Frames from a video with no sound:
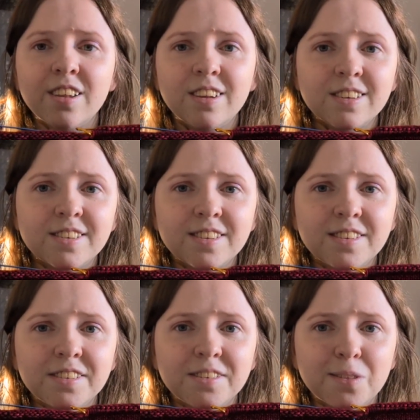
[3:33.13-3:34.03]
this
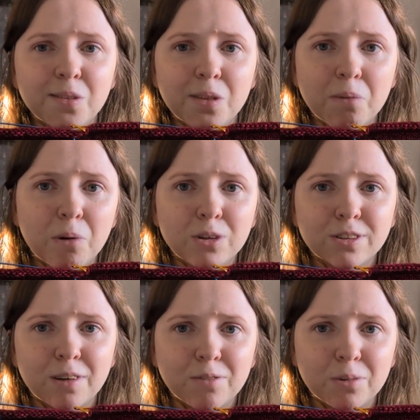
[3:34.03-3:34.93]
is the most
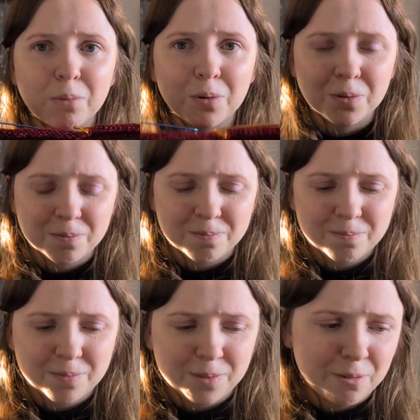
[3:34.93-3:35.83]
comfortable
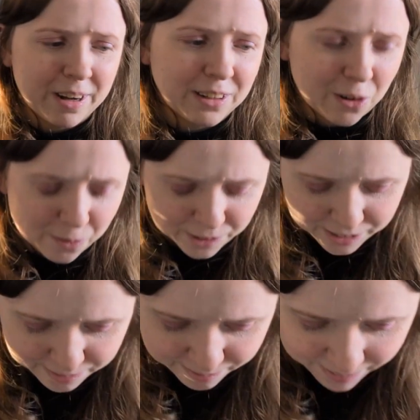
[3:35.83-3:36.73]
way to hold it.